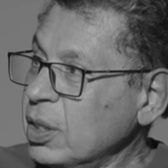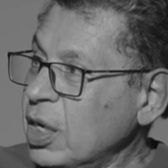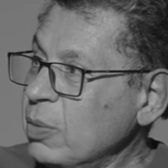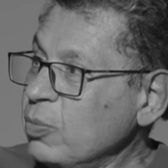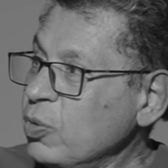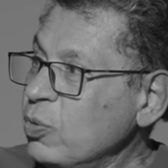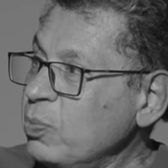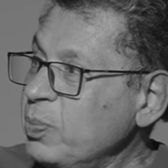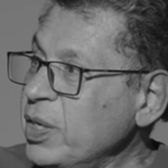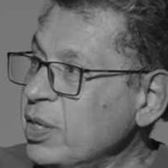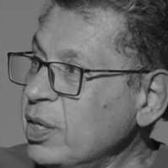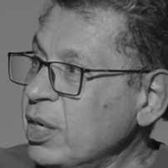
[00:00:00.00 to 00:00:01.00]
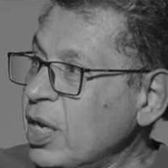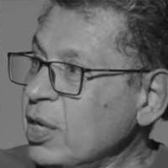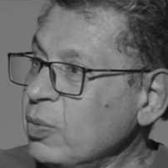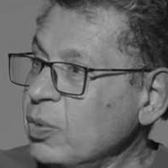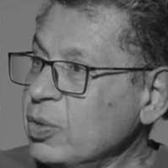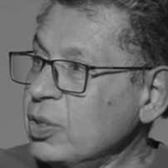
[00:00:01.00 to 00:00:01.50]
I'm competing, I
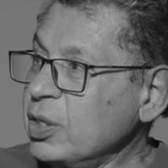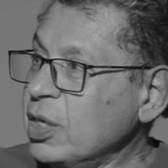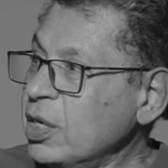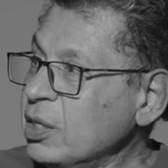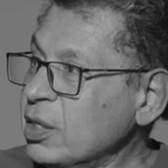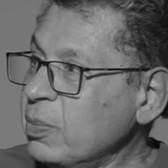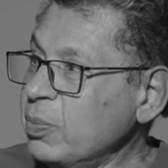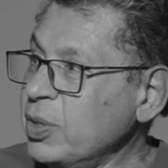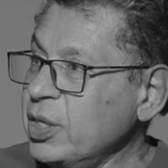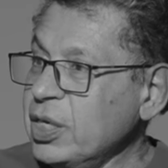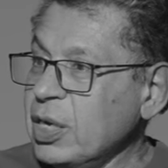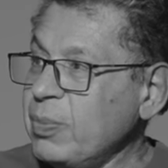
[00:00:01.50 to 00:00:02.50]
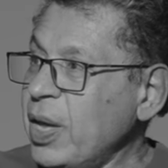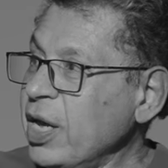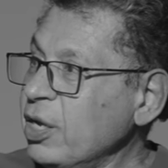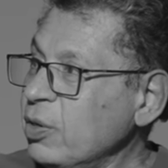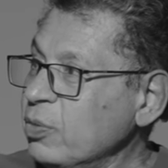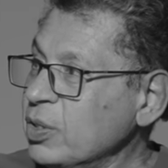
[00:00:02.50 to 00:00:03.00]
want to kill somebody, I'm
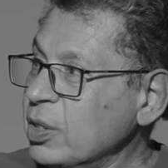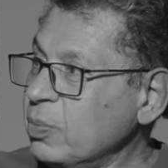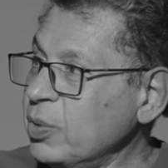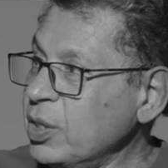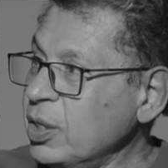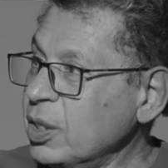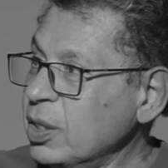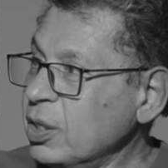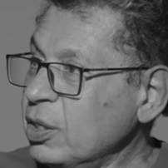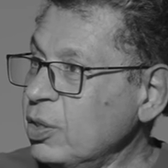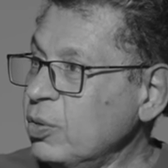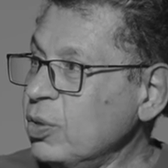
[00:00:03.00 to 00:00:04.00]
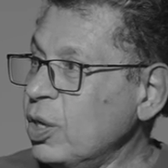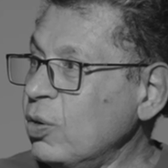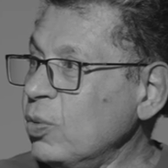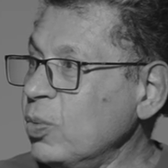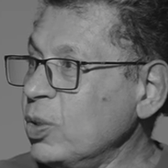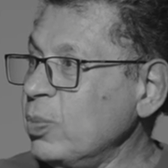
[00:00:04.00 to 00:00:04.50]
angry with somebody. You know, the
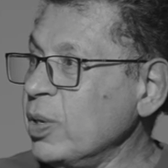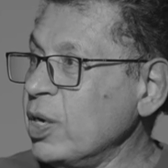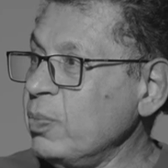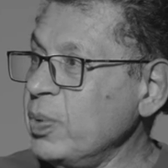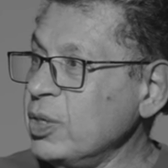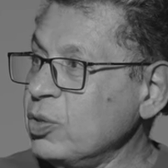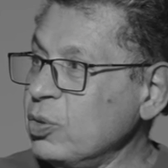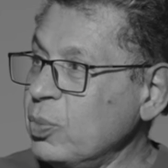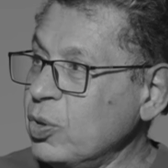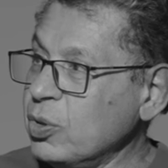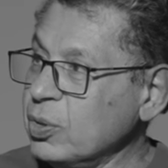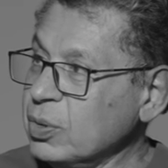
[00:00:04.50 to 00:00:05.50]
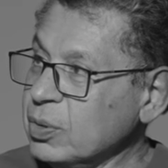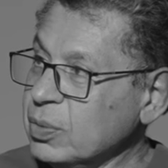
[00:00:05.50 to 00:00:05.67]
whole world become peace tomorrow.